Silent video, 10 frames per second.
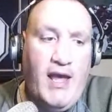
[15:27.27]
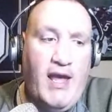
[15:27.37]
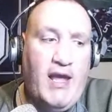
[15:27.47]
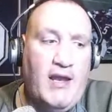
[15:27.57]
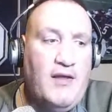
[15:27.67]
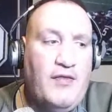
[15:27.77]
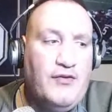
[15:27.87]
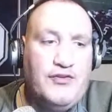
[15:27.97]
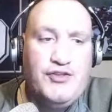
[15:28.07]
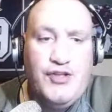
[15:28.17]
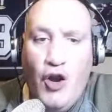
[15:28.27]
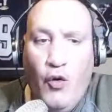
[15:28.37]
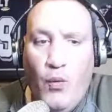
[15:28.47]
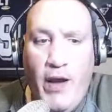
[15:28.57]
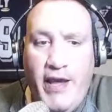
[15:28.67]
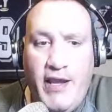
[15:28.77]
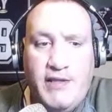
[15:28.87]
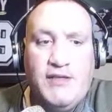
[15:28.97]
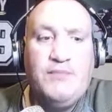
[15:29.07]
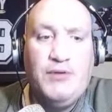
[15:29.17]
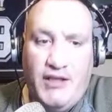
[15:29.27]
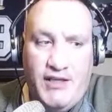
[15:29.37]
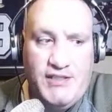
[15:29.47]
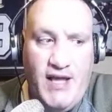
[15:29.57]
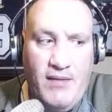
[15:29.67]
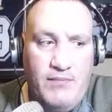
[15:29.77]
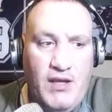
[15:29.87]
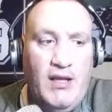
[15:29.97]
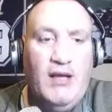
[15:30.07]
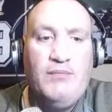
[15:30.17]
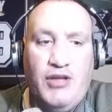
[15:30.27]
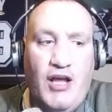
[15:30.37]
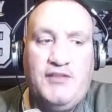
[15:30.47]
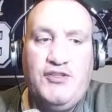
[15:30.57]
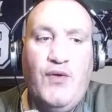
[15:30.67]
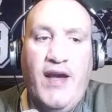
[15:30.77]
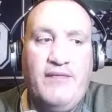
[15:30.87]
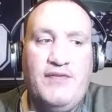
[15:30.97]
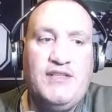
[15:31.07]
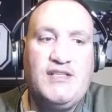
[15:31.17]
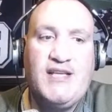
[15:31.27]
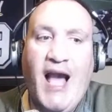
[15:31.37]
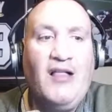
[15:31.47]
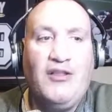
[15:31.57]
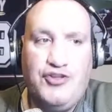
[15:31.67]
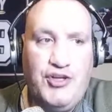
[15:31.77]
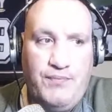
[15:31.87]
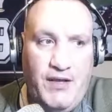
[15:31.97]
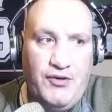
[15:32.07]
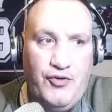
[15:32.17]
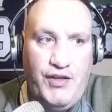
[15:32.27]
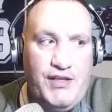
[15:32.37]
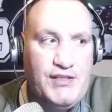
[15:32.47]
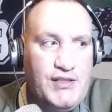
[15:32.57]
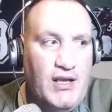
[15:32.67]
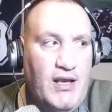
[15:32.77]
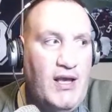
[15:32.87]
And there's no way to please them. Plus, you have the scholarship increase.